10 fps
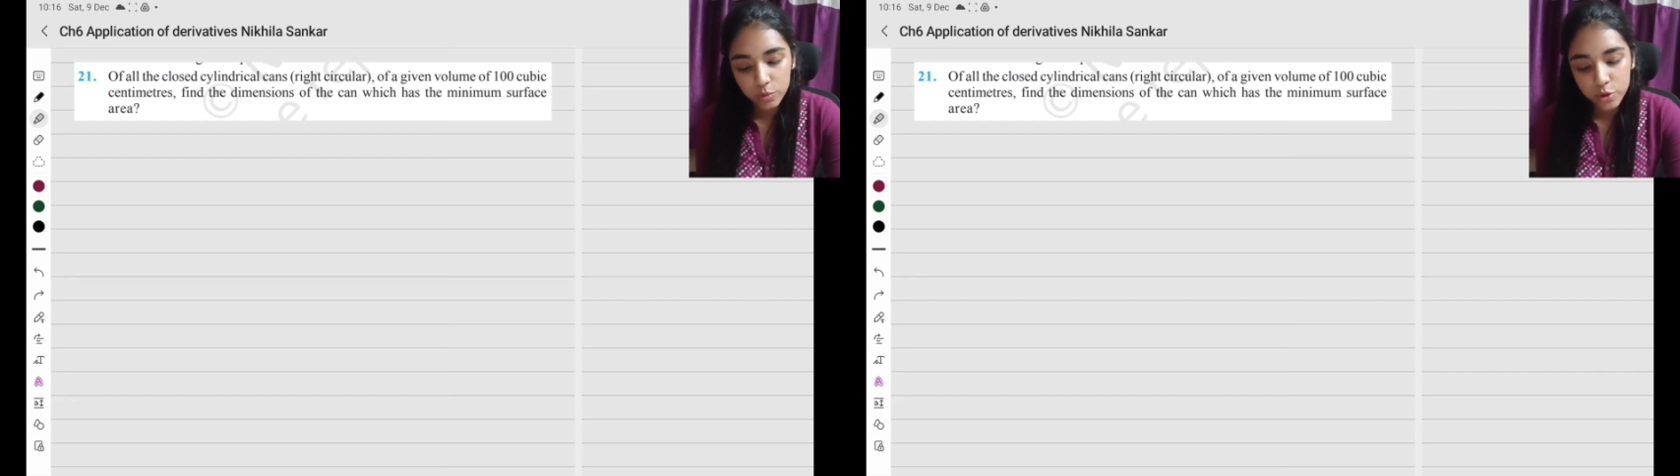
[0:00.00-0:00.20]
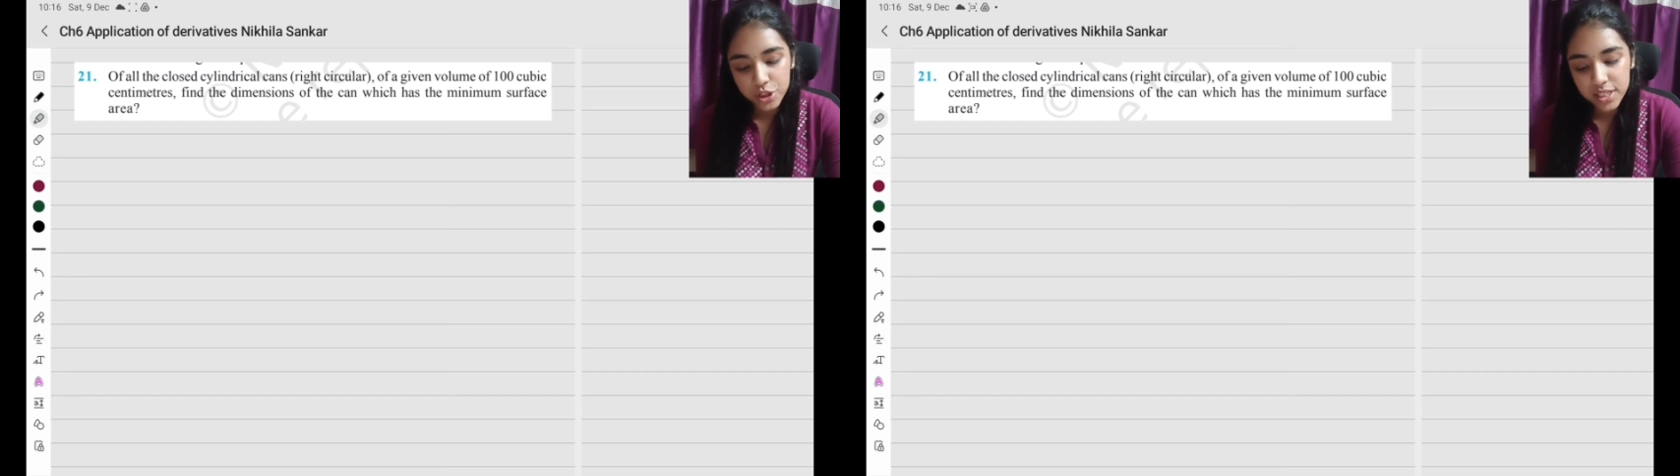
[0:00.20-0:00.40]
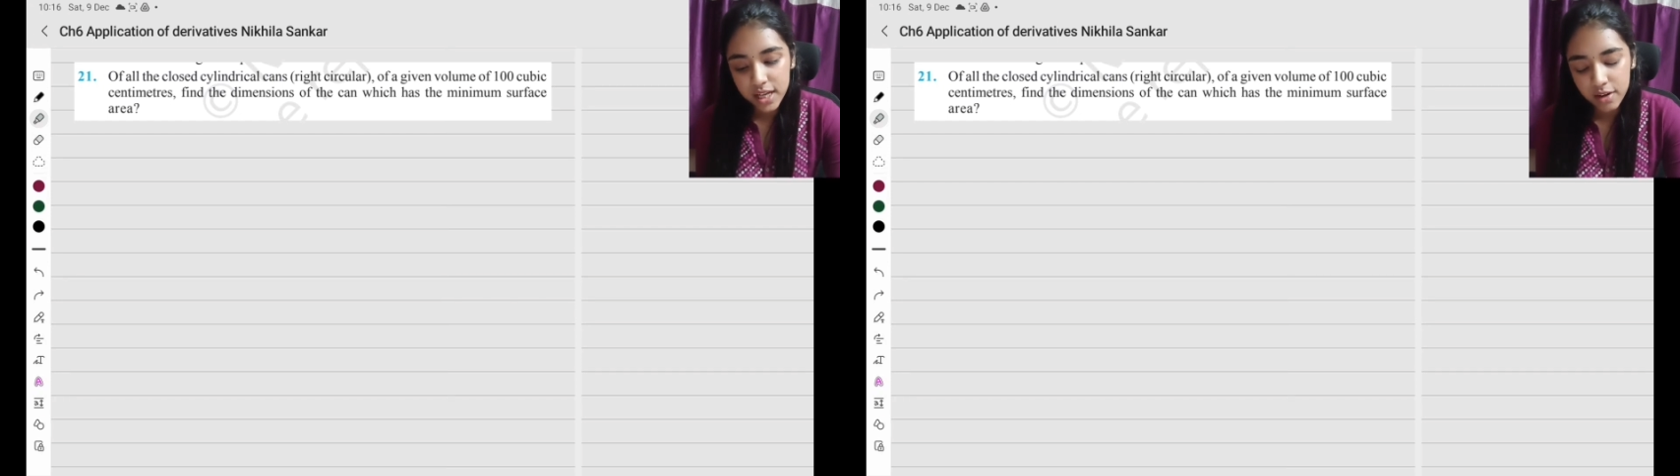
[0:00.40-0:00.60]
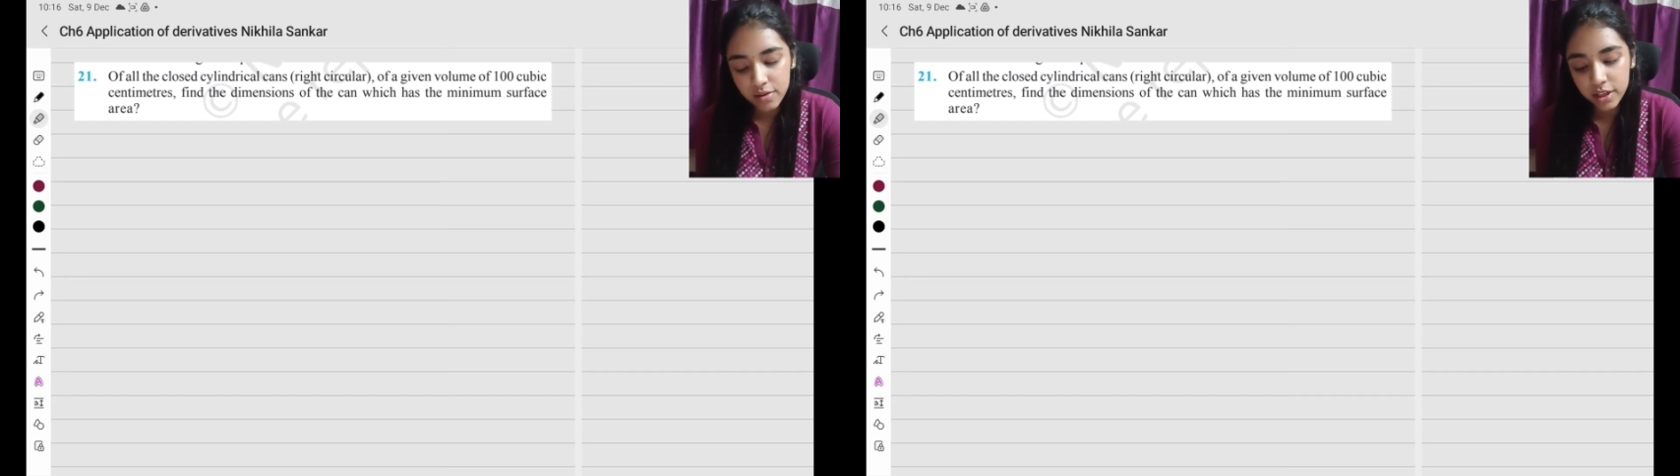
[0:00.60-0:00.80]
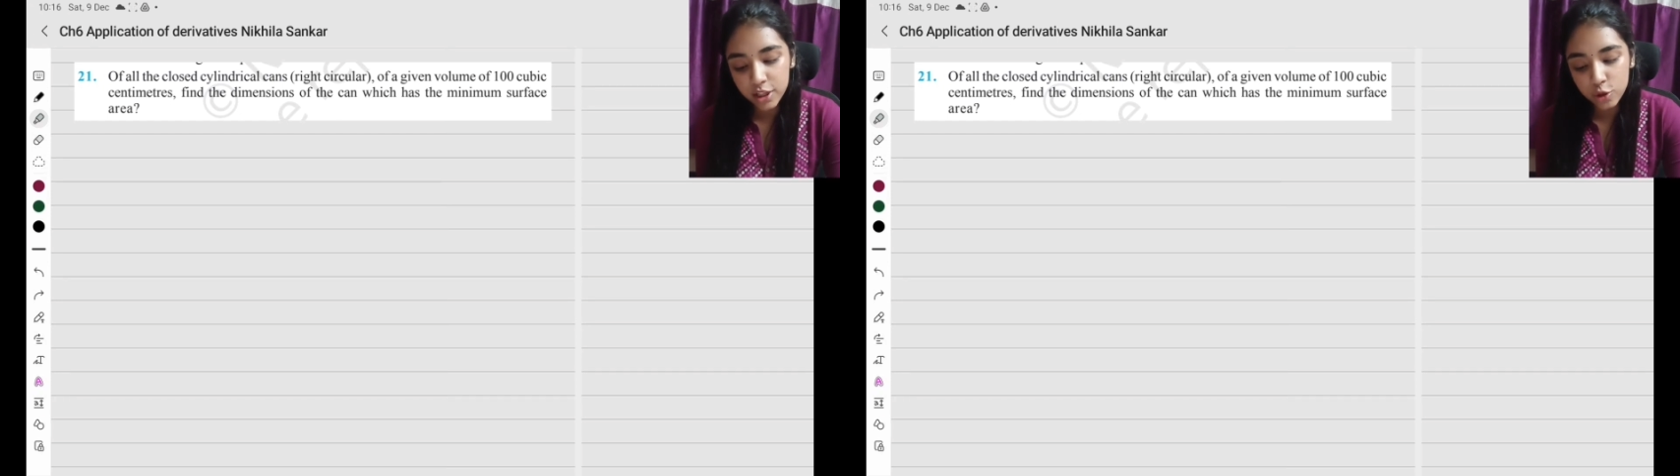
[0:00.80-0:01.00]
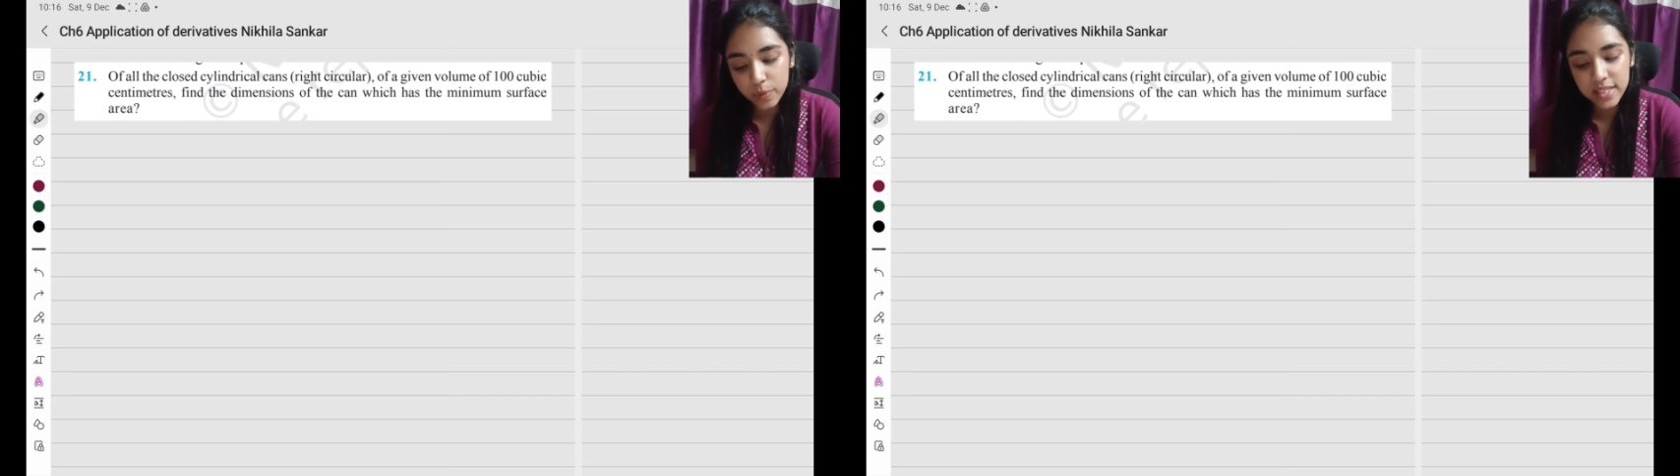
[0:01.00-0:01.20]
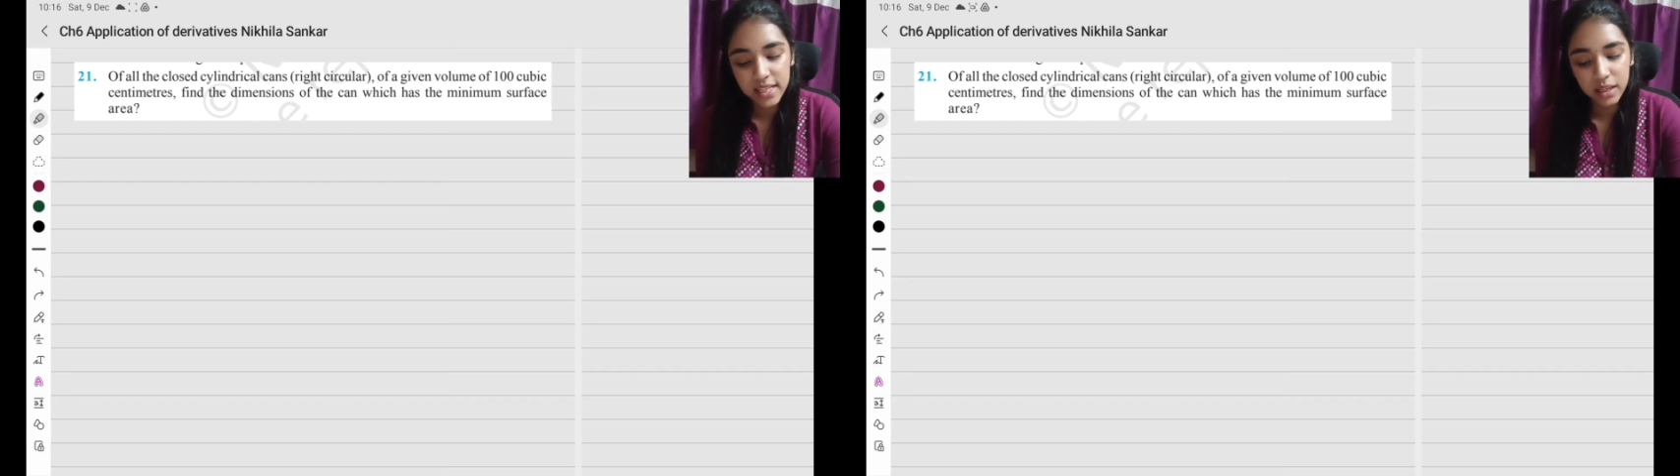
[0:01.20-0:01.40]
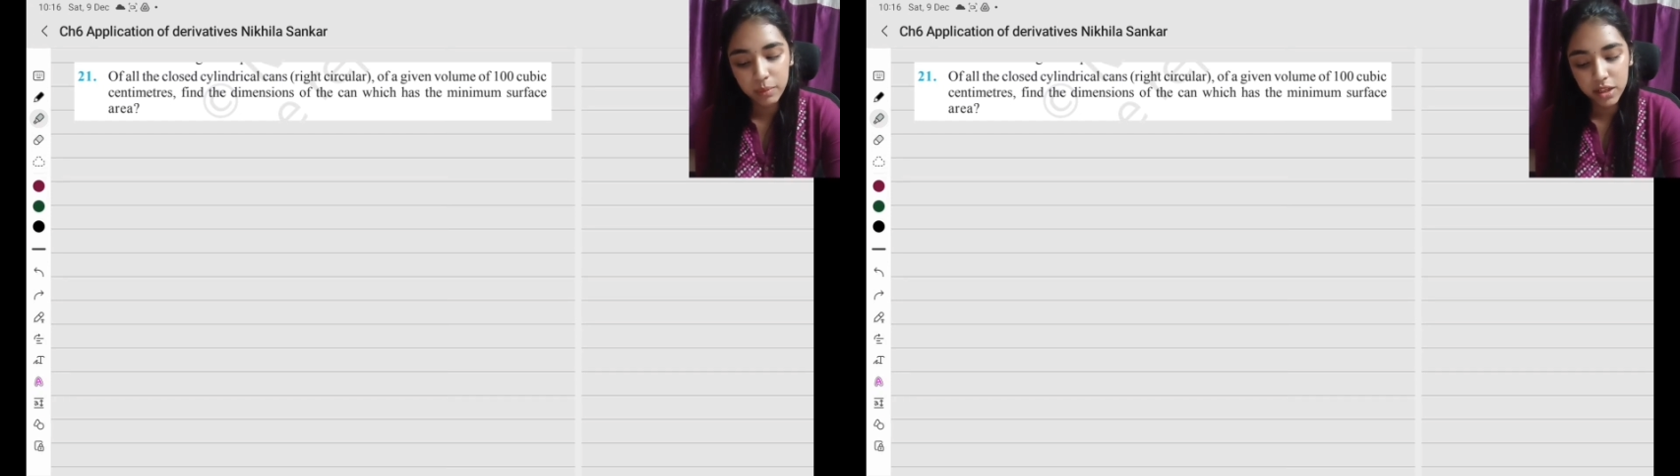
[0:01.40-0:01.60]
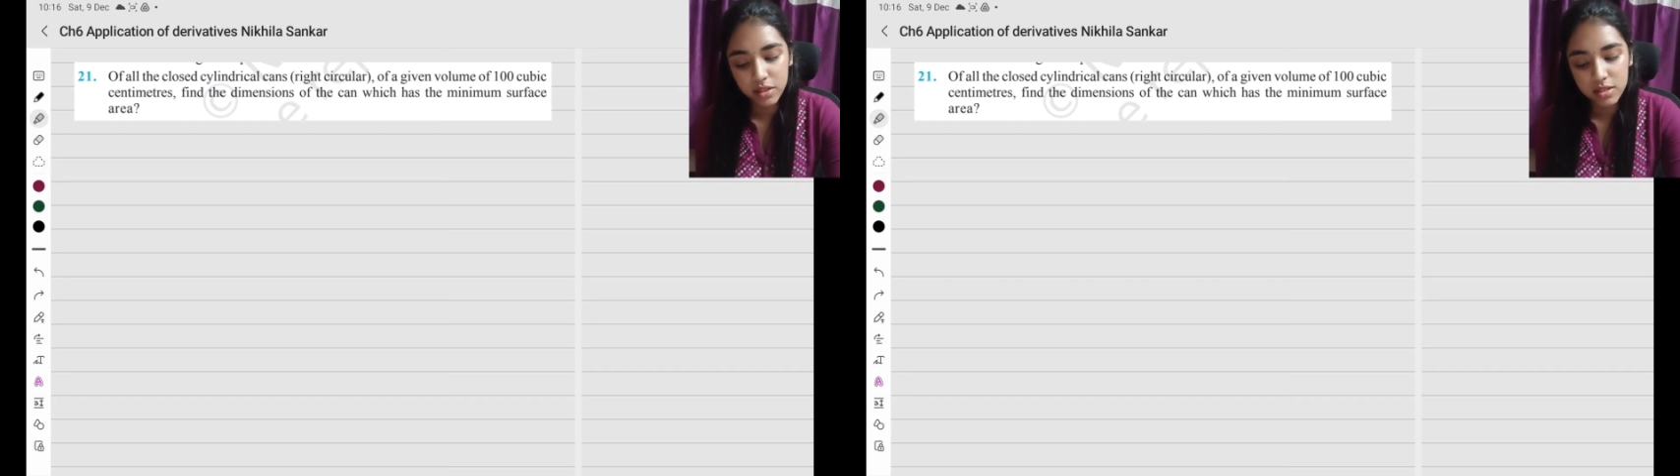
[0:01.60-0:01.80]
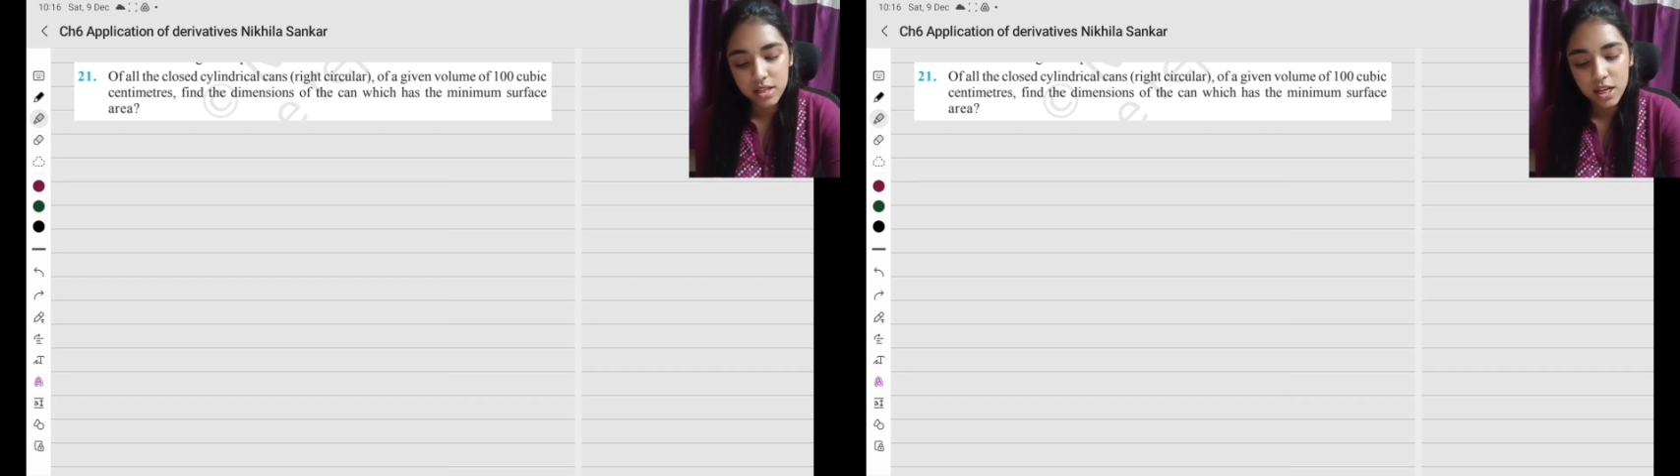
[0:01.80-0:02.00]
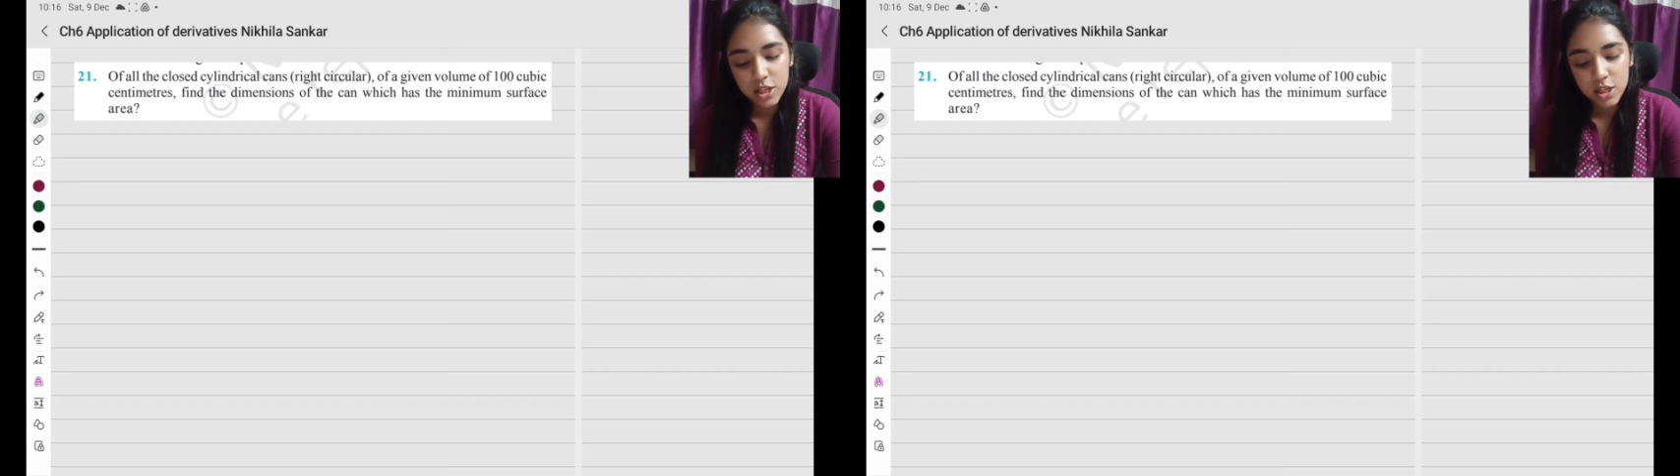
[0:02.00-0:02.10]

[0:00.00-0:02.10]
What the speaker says: which is 100 cubic centimeters.